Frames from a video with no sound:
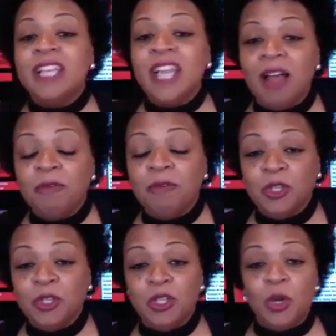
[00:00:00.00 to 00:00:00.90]

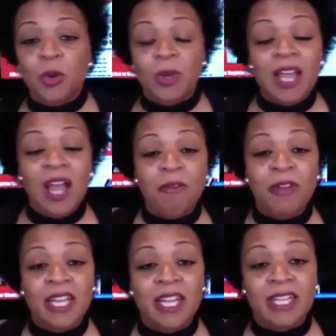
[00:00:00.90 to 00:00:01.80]

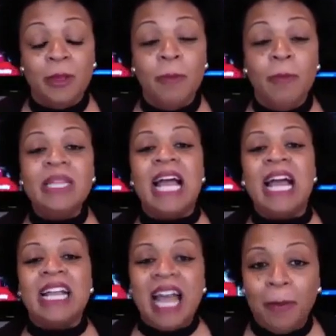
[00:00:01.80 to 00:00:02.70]
confident, but
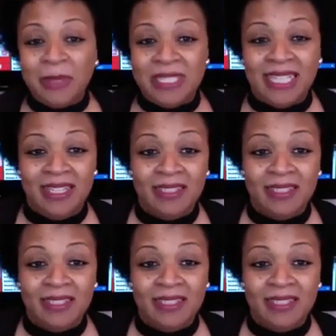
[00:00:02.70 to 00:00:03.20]
not competent,